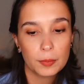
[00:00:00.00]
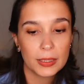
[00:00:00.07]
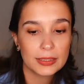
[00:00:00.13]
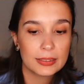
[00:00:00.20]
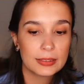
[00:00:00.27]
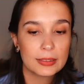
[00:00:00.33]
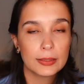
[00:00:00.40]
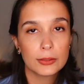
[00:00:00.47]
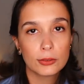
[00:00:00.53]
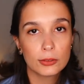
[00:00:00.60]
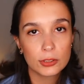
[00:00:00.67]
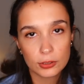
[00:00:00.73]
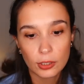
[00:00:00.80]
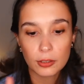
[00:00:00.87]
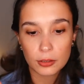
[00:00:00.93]
but still
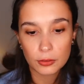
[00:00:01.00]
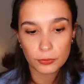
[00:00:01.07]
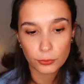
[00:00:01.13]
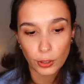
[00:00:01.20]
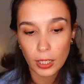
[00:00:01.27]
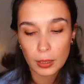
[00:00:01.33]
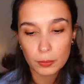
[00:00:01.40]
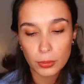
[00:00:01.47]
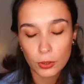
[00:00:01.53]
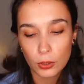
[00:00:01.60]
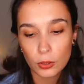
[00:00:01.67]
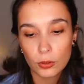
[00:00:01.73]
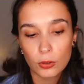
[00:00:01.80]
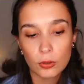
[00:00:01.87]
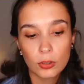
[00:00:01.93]
sort of
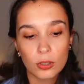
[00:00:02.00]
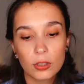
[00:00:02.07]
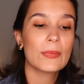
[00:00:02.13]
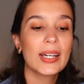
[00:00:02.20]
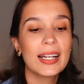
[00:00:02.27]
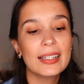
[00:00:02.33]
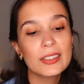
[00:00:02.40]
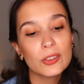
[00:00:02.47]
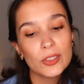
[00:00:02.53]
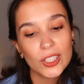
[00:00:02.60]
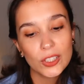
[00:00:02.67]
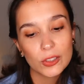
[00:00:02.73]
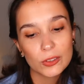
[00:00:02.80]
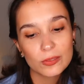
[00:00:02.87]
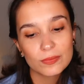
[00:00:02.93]
rebel. But I don't
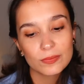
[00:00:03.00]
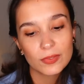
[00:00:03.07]
know,